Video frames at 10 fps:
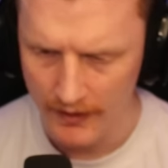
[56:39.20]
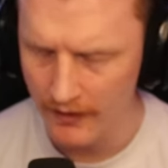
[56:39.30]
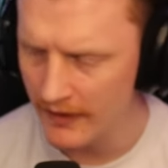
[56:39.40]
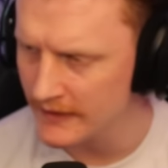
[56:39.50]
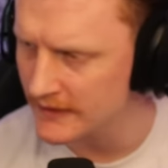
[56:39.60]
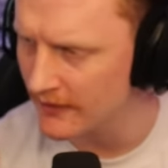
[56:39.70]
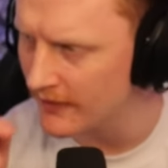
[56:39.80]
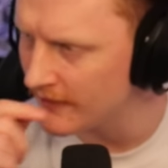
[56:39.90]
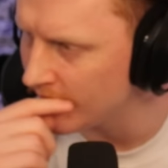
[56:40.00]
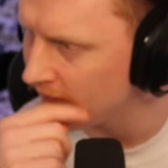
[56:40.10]
Okay, so
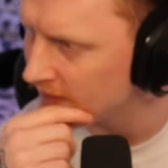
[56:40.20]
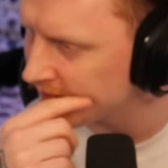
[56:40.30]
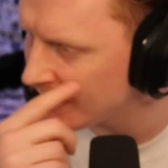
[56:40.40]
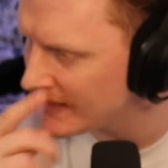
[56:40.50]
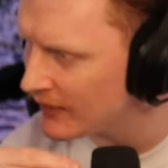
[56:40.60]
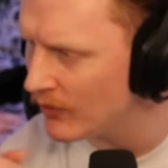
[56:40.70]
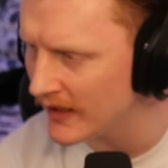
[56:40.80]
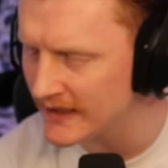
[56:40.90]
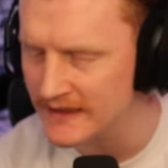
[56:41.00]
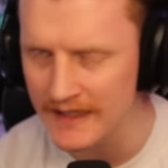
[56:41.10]
it all
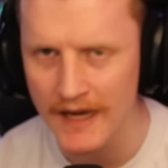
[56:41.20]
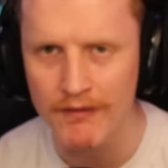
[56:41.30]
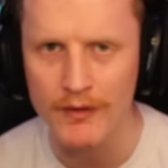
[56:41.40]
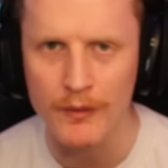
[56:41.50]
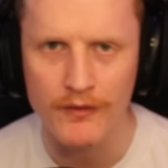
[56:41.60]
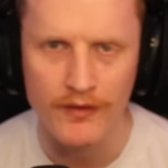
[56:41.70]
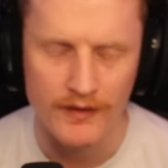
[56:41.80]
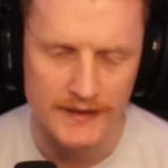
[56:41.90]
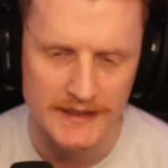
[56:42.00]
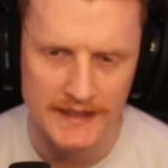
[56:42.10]
links together with the
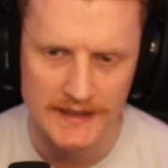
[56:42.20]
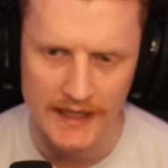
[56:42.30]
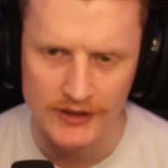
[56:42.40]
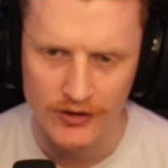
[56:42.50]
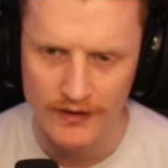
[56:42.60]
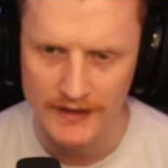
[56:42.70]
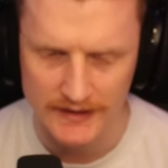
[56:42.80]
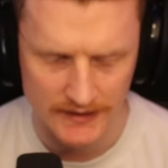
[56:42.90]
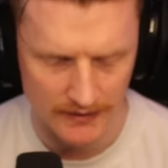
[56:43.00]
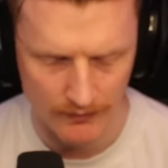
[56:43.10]
SIDS
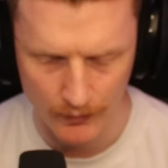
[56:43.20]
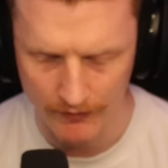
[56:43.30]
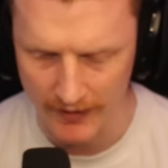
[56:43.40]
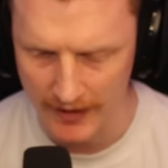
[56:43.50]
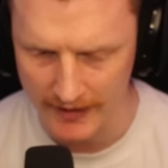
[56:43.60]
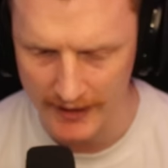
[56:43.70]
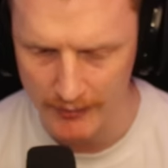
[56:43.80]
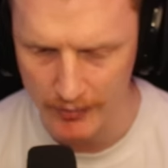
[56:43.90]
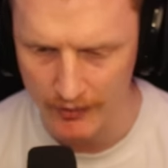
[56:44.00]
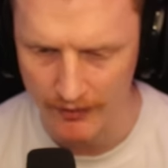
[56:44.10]
electronics with that
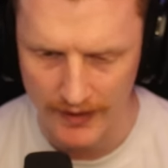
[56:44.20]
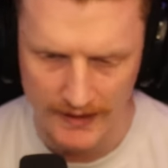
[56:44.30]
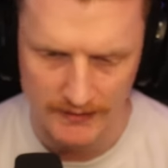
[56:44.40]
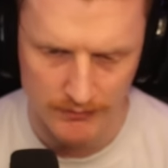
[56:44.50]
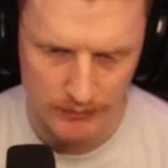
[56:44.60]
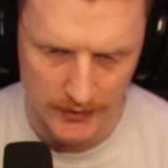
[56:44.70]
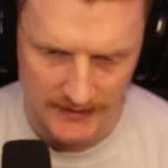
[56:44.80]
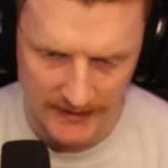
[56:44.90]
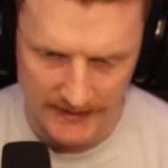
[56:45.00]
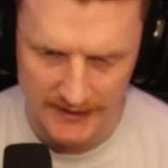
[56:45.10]
keyboard that
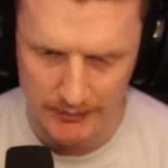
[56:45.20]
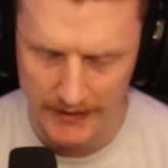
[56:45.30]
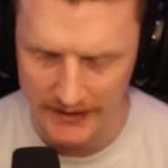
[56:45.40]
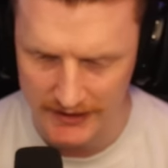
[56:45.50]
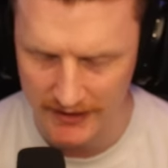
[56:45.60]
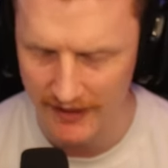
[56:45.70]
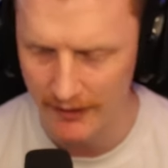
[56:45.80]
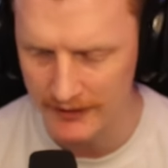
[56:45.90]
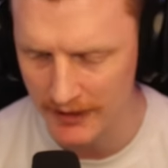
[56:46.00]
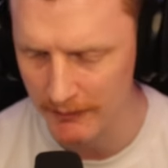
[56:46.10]
puts it into speech. So
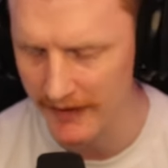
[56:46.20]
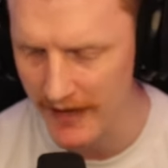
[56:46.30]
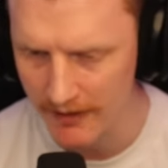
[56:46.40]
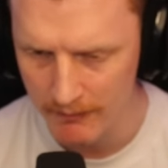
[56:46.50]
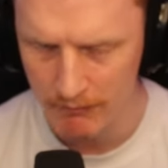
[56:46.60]
now it's going to be that